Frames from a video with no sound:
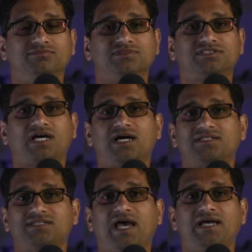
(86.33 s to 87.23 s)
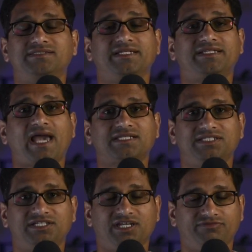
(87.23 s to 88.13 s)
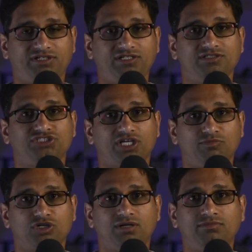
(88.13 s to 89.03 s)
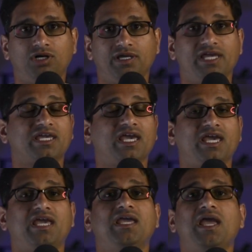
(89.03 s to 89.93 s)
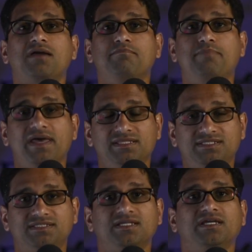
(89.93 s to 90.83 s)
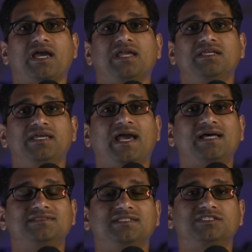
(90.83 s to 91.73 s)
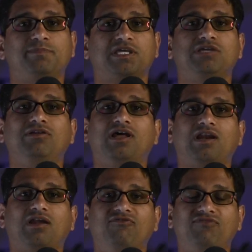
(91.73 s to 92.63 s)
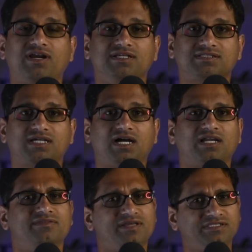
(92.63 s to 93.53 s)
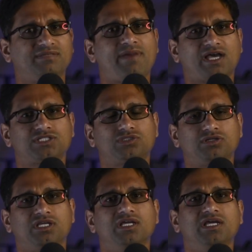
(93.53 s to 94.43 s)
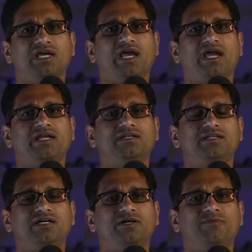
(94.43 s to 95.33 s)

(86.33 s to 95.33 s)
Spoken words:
stars as a taxi driver, Shanmugam, aka Benz, and he has this peculiar love for his car, and there is a backstory. And